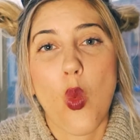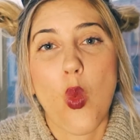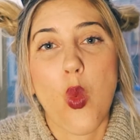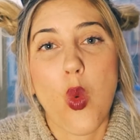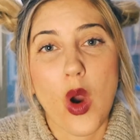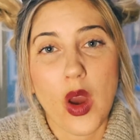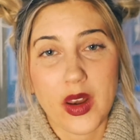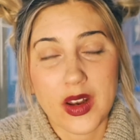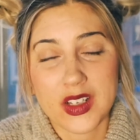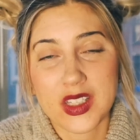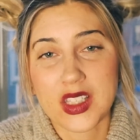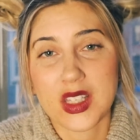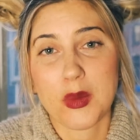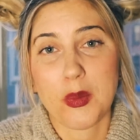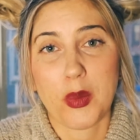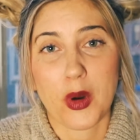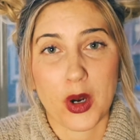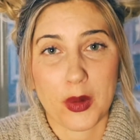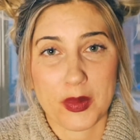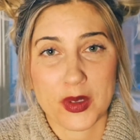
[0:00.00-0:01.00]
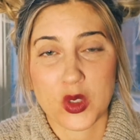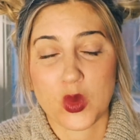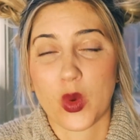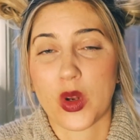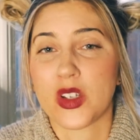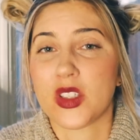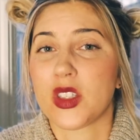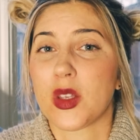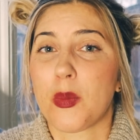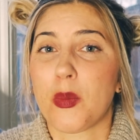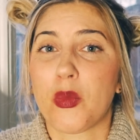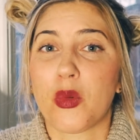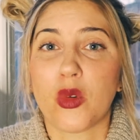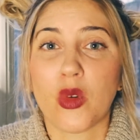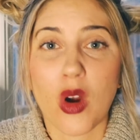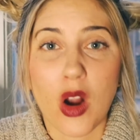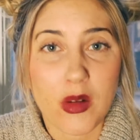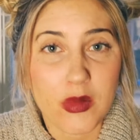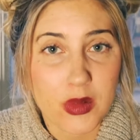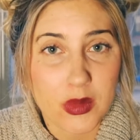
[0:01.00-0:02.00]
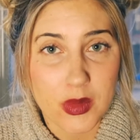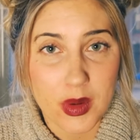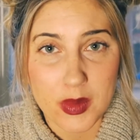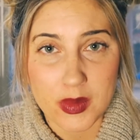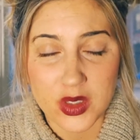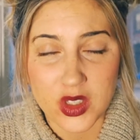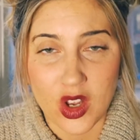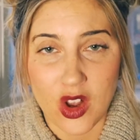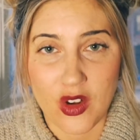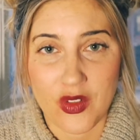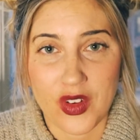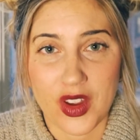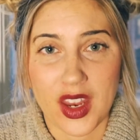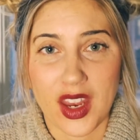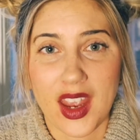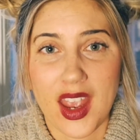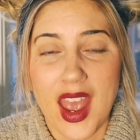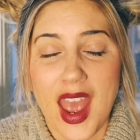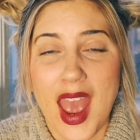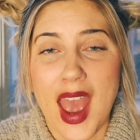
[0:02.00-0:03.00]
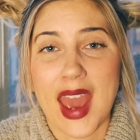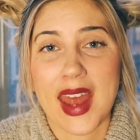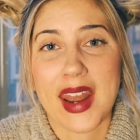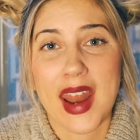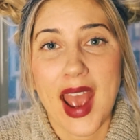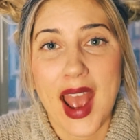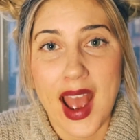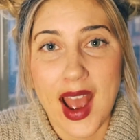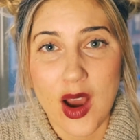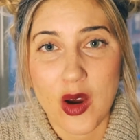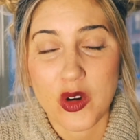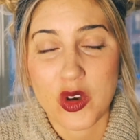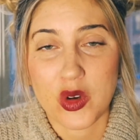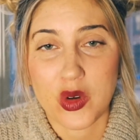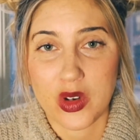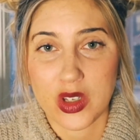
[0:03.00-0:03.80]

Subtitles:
what is the purpose? What is the problem I'm solving? And how do you